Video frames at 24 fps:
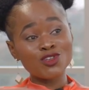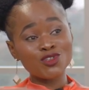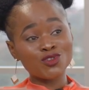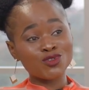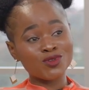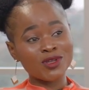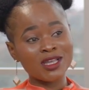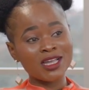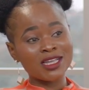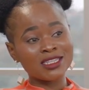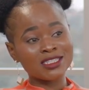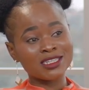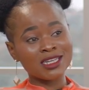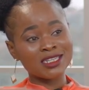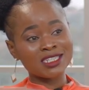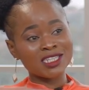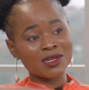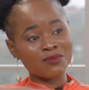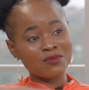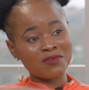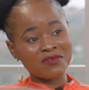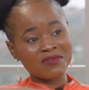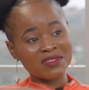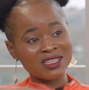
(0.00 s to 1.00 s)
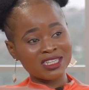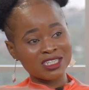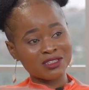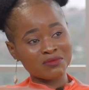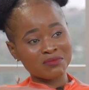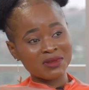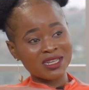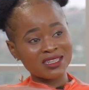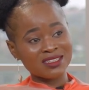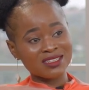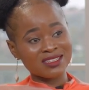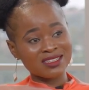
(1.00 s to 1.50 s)
to enter in some of the
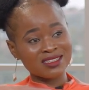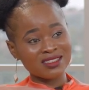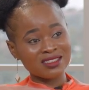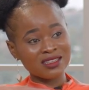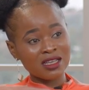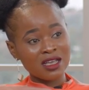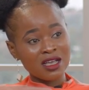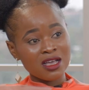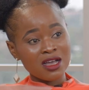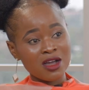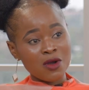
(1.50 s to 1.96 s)
spaces.